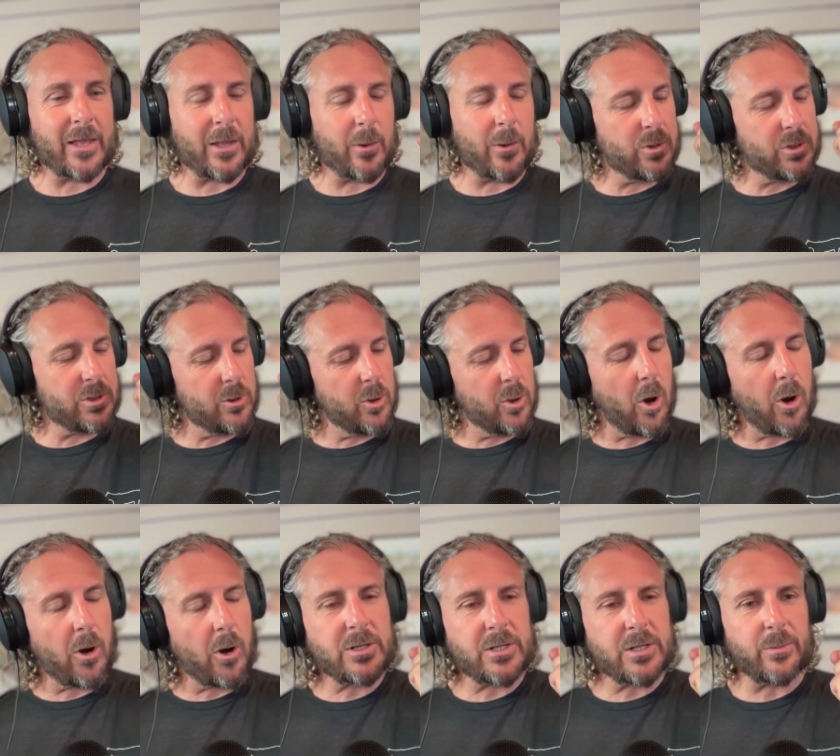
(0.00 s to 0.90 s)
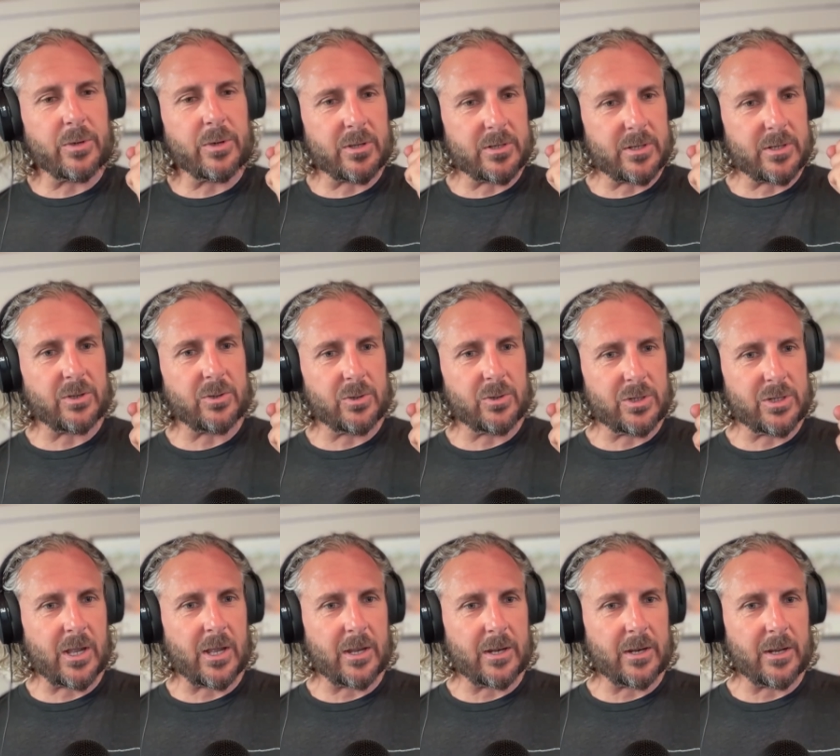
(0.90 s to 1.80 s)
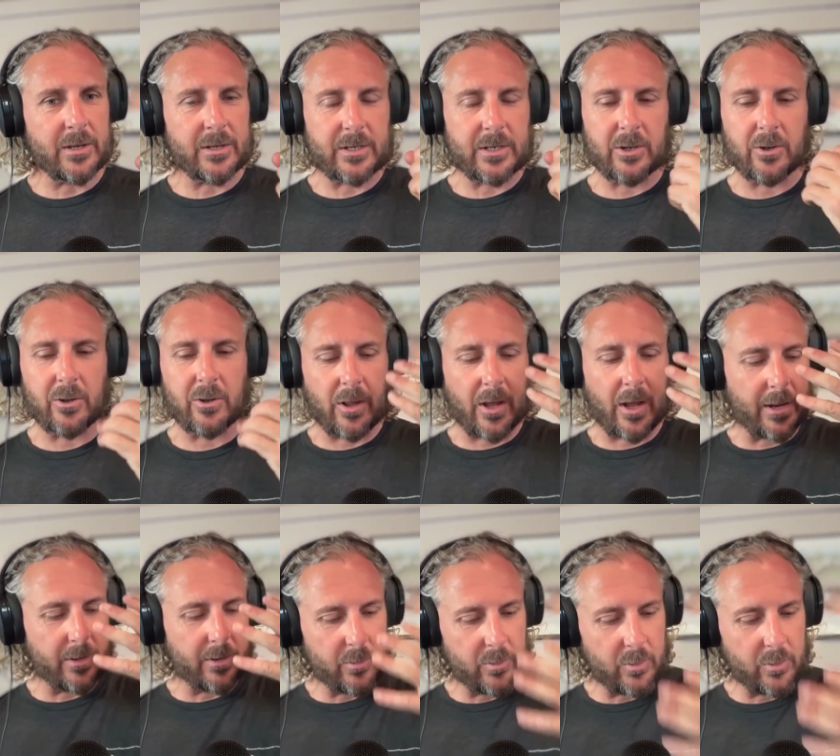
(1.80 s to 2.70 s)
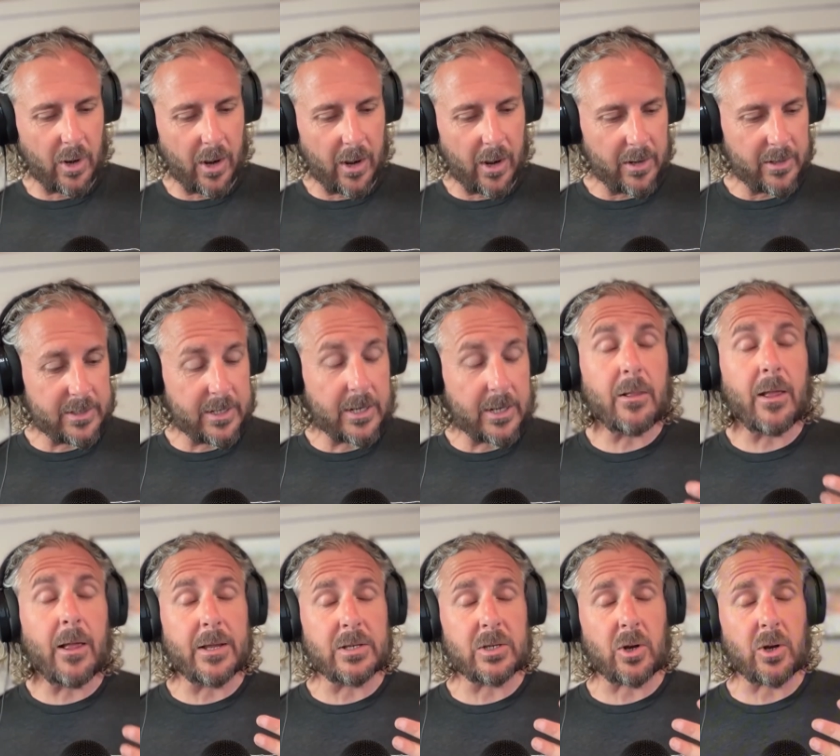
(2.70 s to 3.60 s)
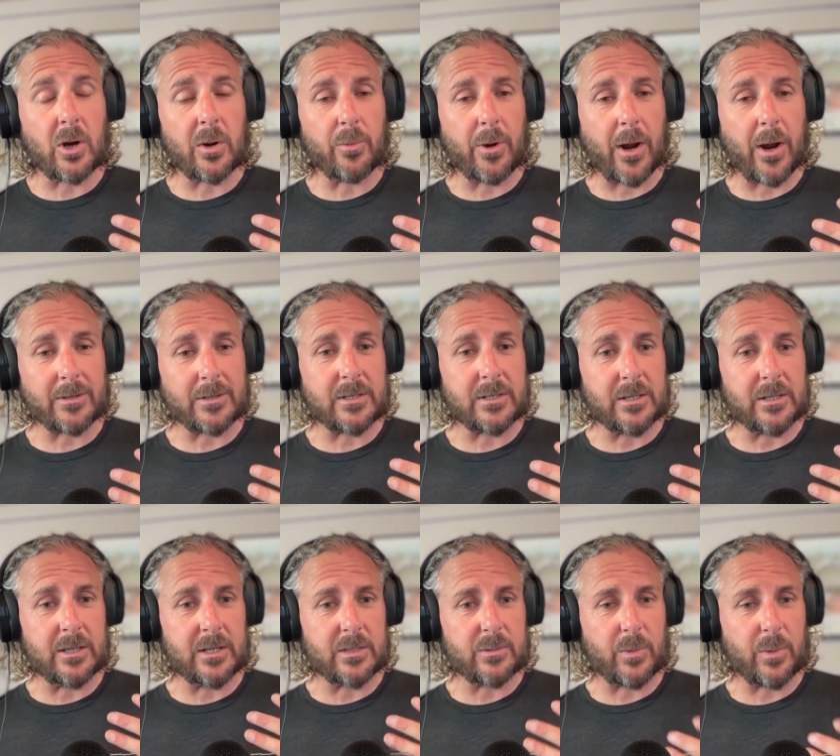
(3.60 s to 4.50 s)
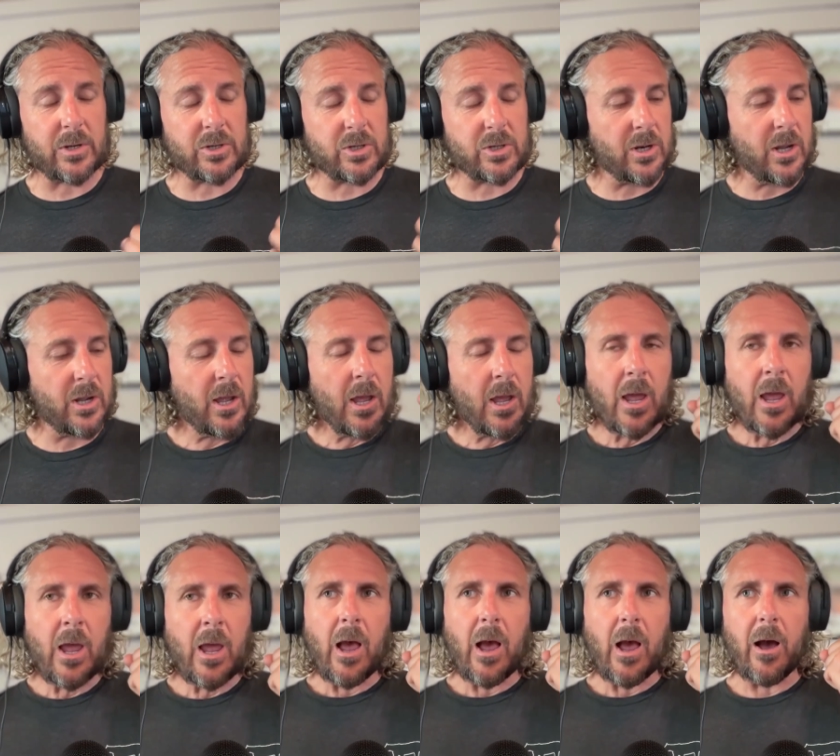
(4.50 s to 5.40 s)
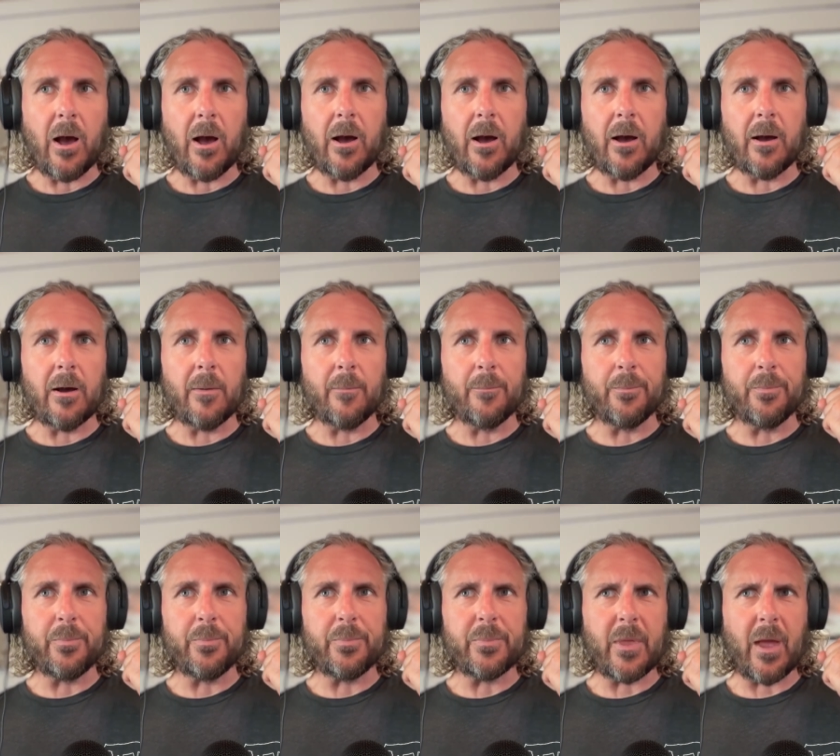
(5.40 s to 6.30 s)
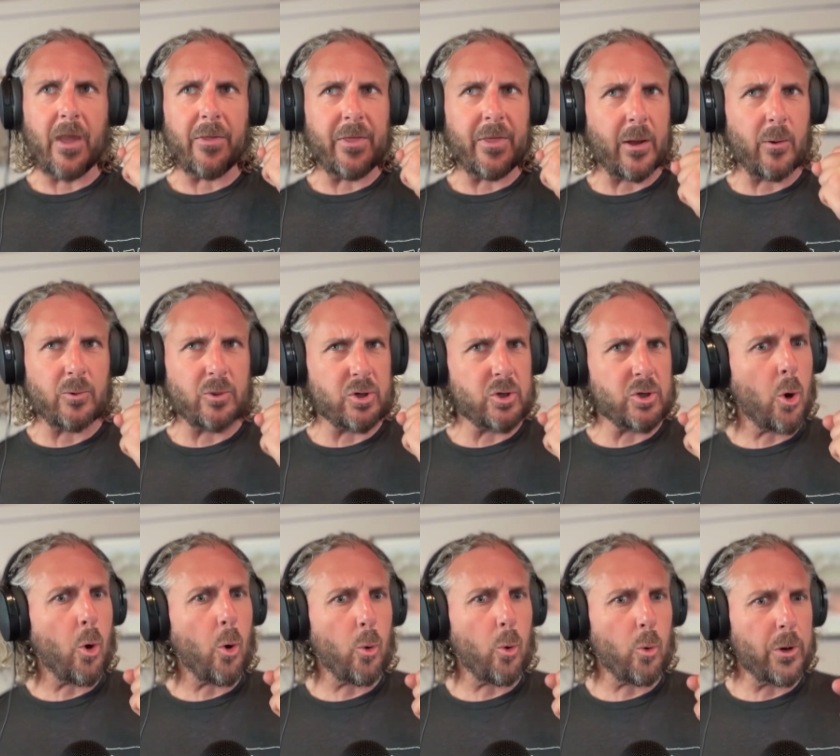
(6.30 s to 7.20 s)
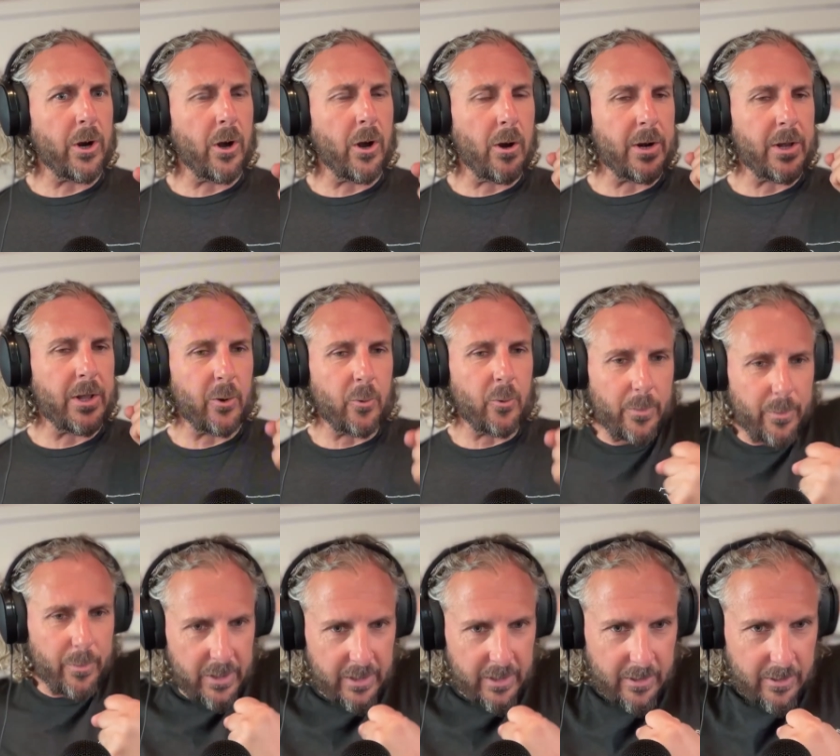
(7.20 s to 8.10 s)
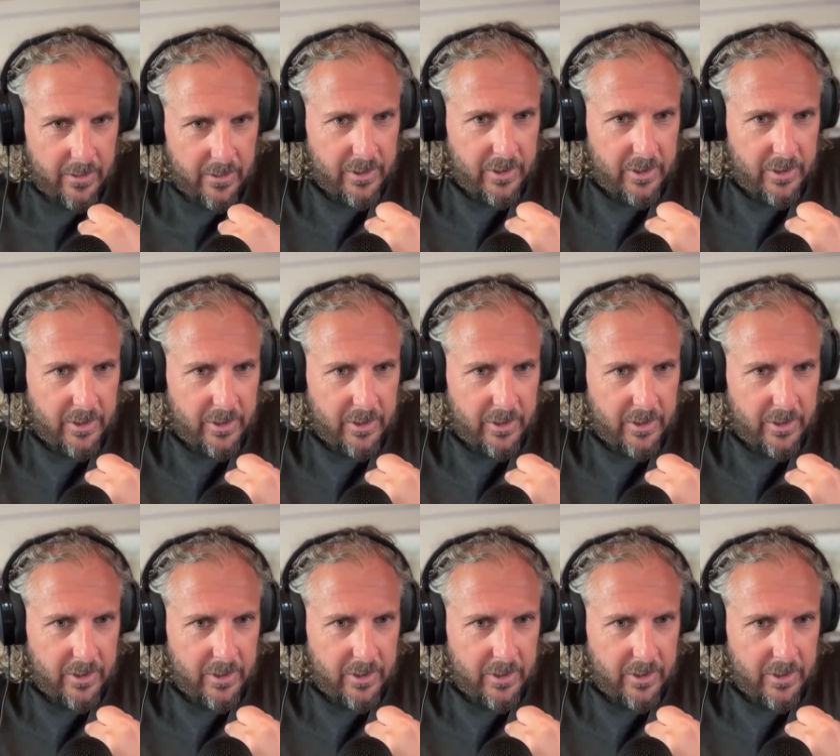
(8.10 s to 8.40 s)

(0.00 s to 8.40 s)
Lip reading: it was largely because, as you said, until I started practicing the expansion, I think I was just holding on and gripping and